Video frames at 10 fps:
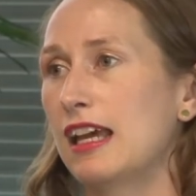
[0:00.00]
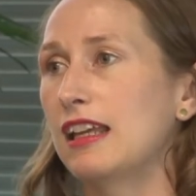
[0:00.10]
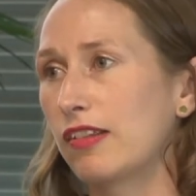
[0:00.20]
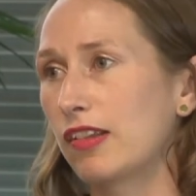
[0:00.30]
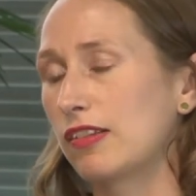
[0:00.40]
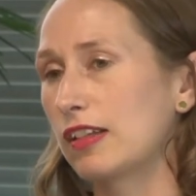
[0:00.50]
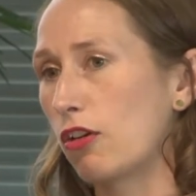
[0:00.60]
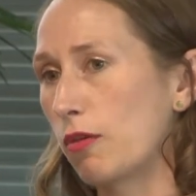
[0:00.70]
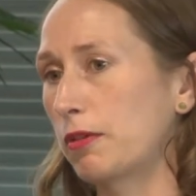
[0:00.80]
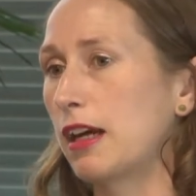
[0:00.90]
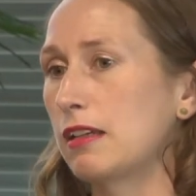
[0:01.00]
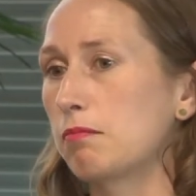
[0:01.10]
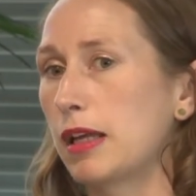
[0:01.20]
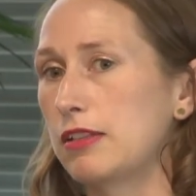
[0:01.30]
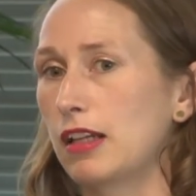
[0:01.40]
an existing
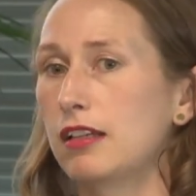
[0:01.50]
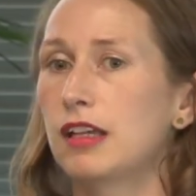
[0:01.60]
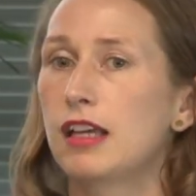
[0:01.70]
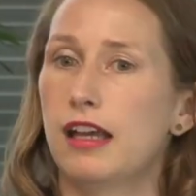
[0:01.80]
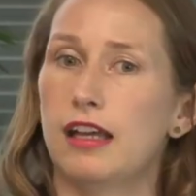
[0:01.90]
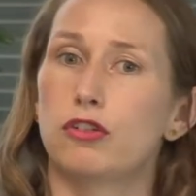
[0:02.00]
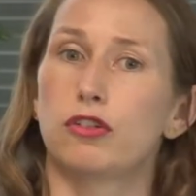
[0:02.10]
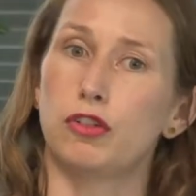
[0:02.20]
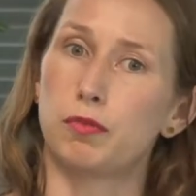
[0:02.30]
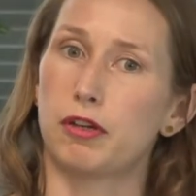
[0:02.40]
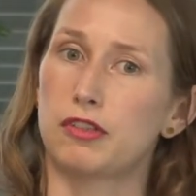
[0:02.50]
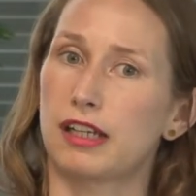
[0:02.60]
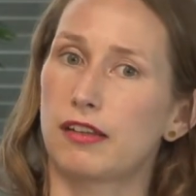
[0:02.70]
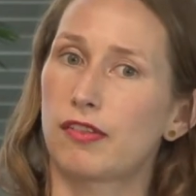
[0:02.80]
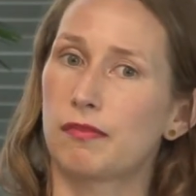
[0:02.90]
operating budget into new
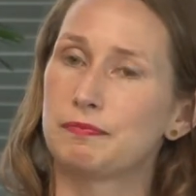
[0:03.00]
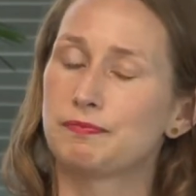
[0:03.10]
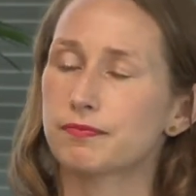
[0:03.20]
projects.